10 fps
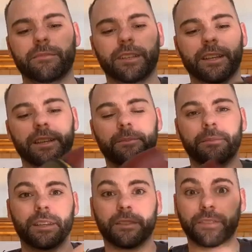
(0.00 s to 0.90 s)
um,
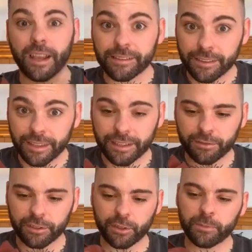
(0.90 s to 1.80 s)
if that's a thing
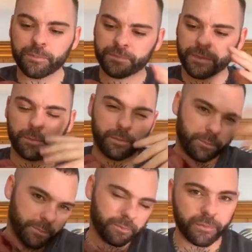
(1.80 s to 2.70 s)
for you.
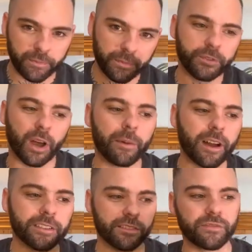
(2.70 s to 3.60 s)
Doctor
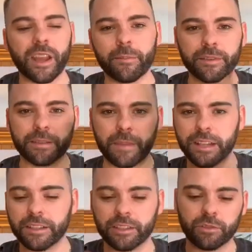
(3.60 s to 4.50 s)
Martens famously made
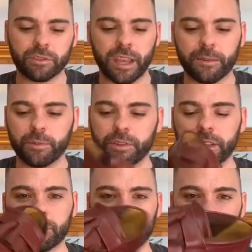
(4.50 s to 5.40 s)
in the U K, but these
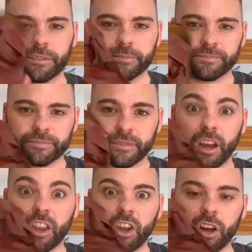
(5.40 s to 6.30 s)
ones
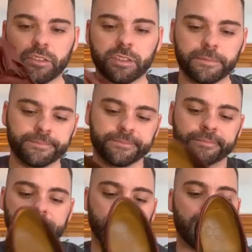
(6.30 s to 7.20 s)
are not.
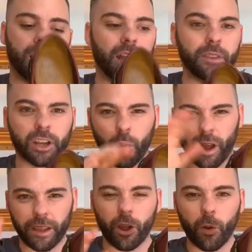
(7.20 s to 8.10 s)
Uh, and they're
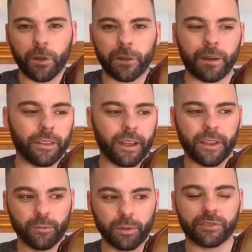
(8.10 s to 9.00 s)
quite open about that. They
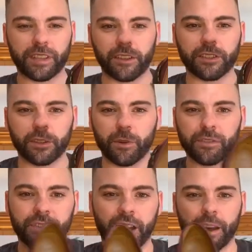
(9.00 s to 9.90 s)
will tell you the ones
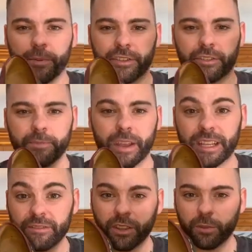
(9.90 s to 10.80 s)
that are British made.
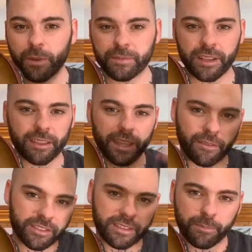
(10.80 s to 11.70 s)
Even on the website, they have
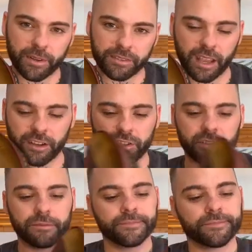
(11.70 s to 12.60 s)
a separate section,
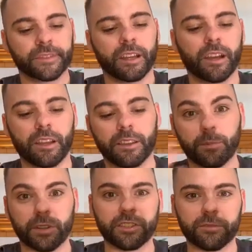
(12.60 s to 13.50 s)
uh, the
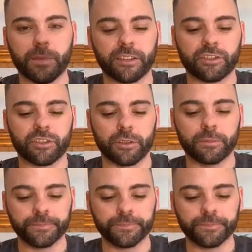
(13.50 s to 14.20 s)
British made shoe.